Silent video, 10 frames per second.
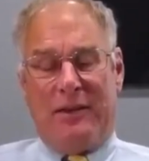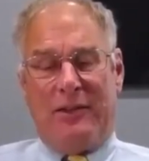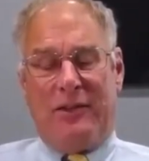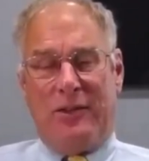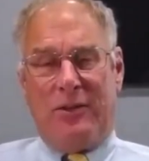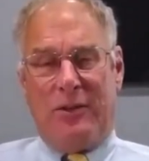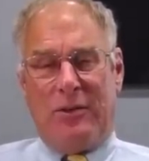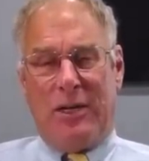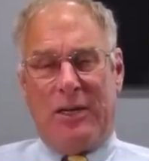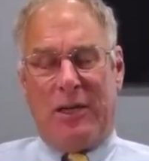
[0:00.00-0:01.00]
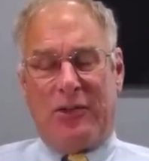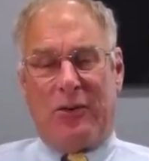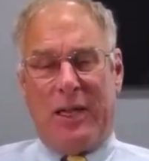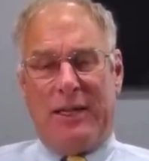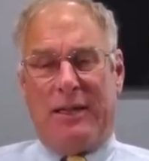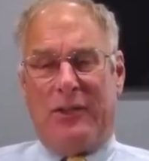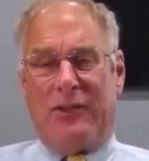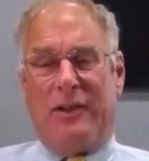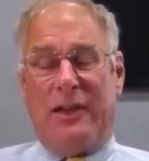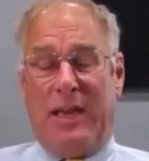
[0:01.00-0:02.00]
to an
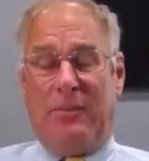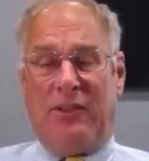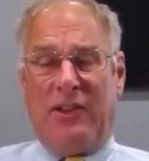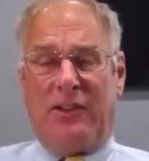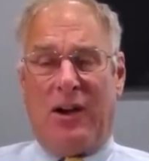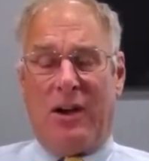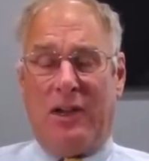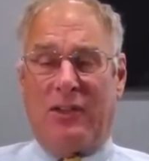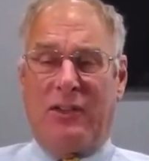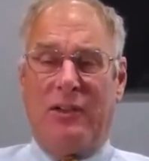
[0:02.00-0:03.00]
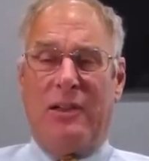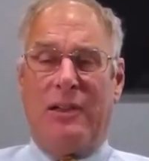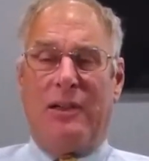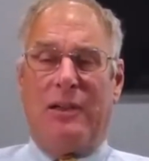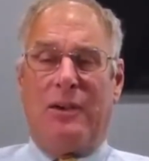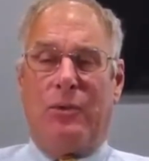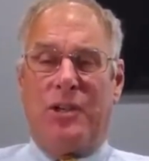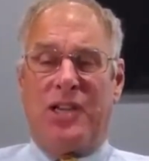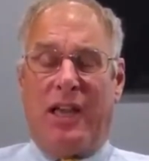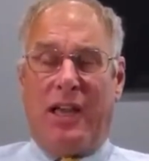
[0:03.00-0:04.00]
Australian-listed name, Centaurus,
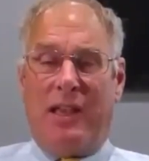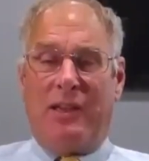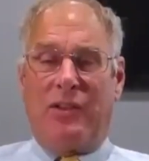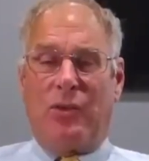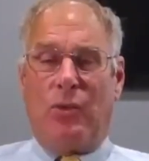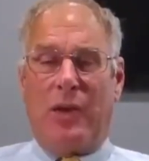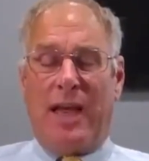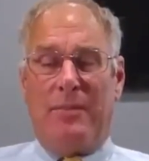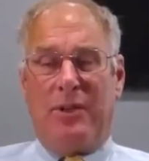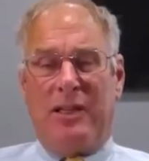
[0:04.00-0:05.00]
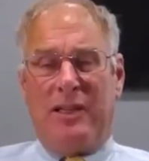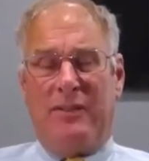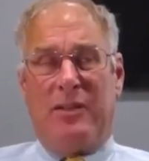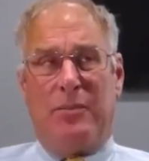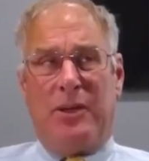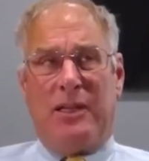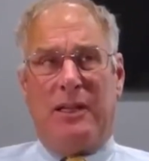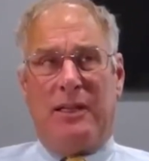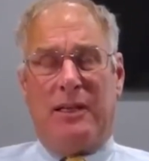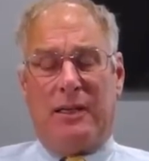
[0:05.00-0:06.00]
which has what I believe to
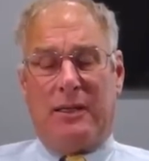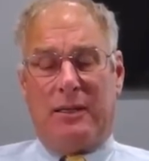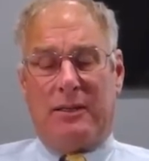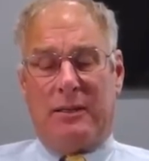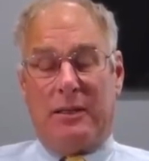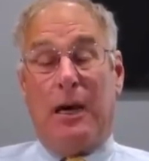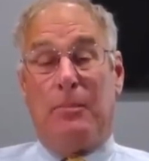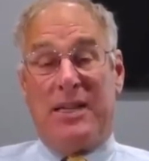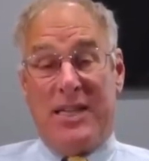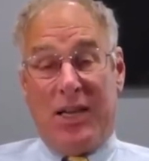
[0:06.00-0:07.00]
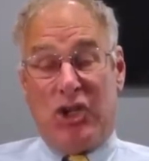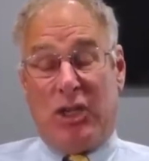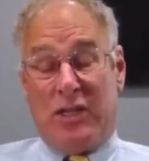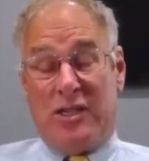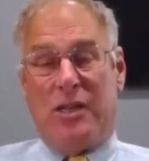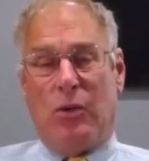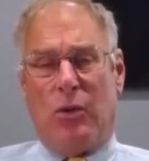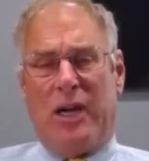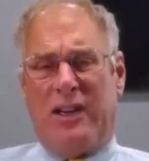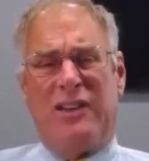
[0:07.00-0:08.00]
be a potentially tier
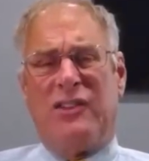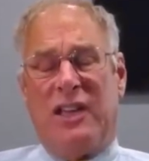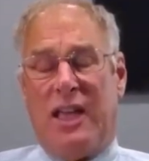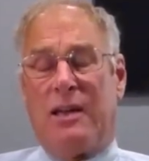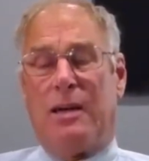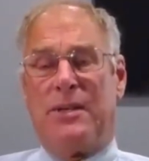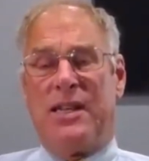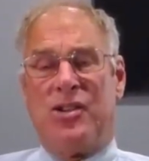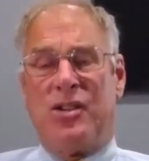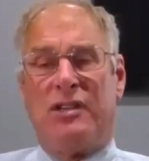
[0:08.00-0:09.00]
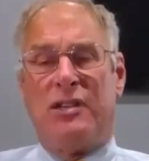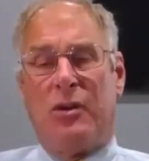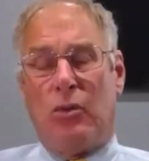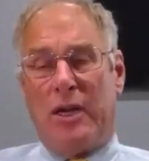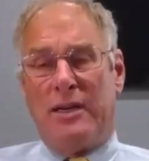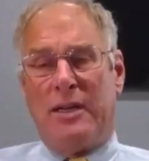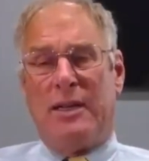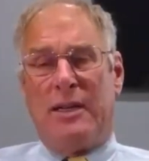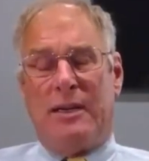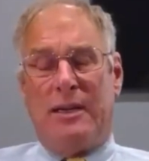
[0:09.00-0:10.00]
one, it isn't yet, a potentially tier one
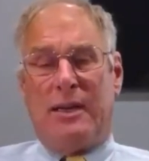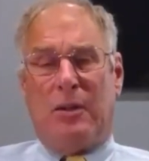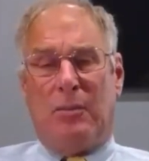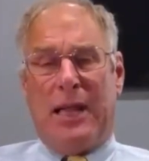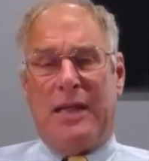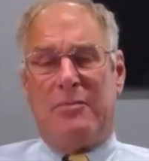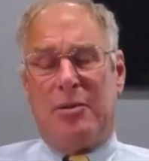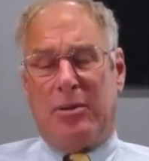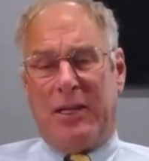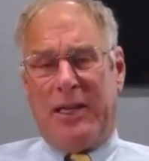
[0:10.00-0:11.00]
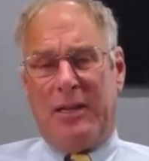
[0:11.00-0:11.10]
nickel, platinum, and palladium